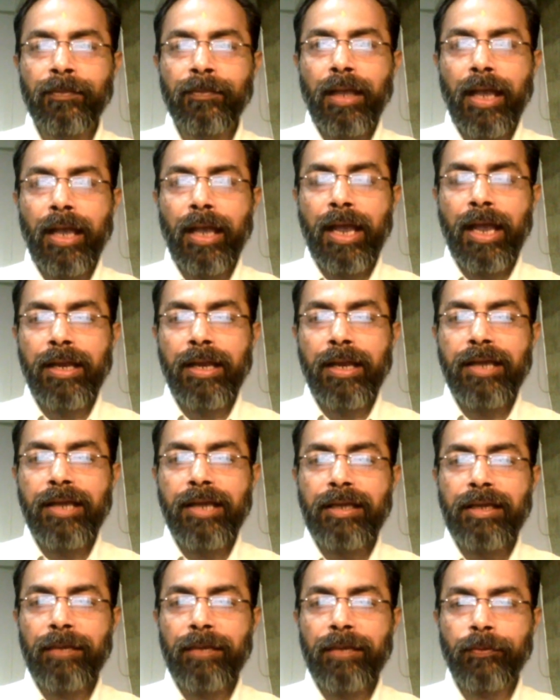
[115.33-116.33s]
And
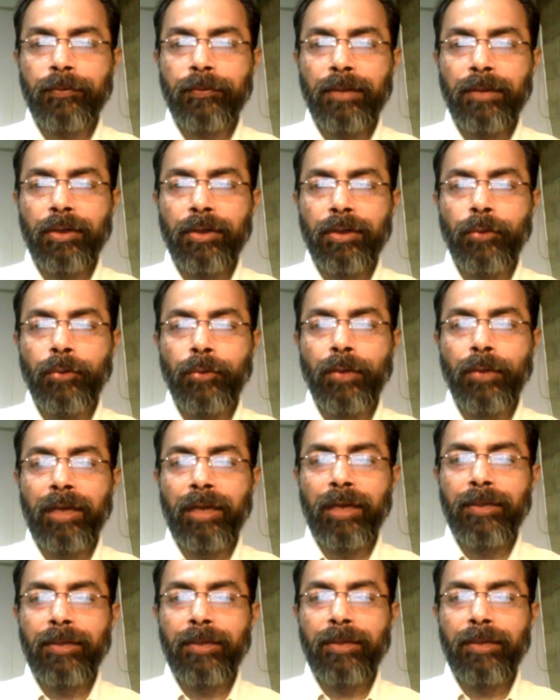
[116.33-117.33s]
ETFs were new
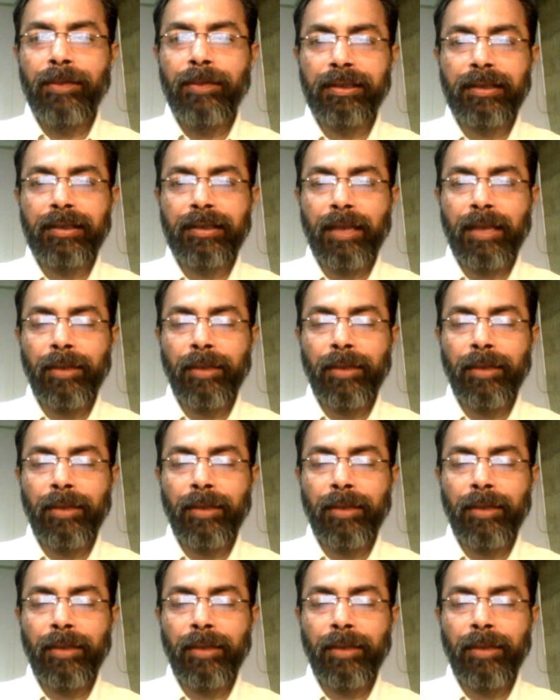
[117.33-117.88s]
elements that time,